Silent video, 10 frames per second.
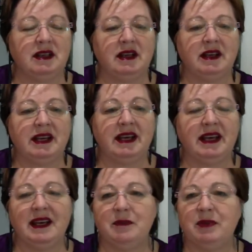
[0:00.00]

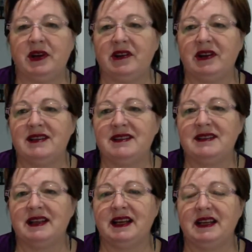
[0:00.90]
Okay,
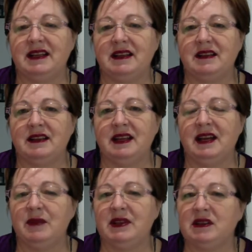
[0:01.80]
procrastinating.
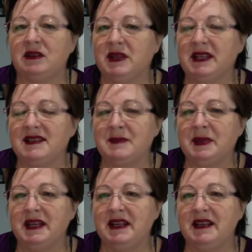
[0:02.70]
Now, with complex
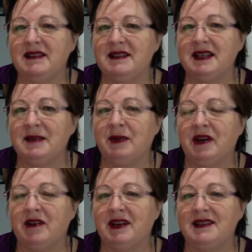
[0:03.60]
PTSD,
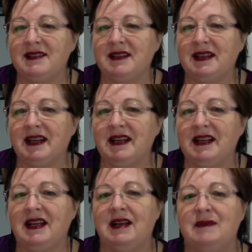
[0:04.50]

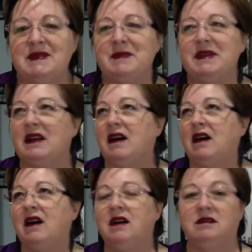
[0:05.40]
procrastinating comes with a
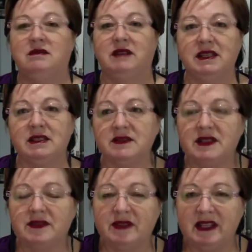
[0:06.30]
whole range of
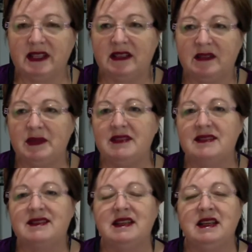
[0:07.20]
different
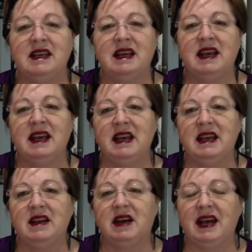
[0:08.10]
elements.
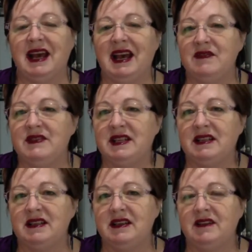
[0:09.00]
And I have
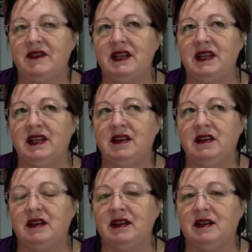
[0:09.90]
done a video,
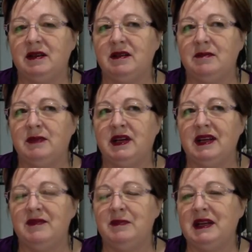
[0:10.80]
I know it
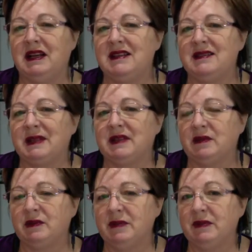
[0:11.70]
may have been last week or
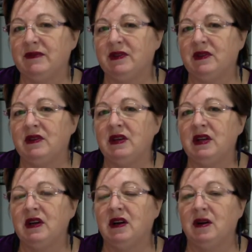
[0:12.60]
the week before,
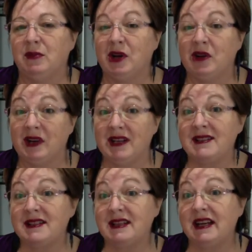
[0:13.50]
on
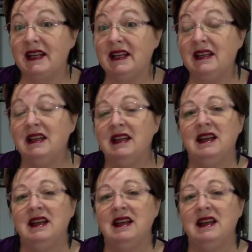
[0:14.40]
procrastinating.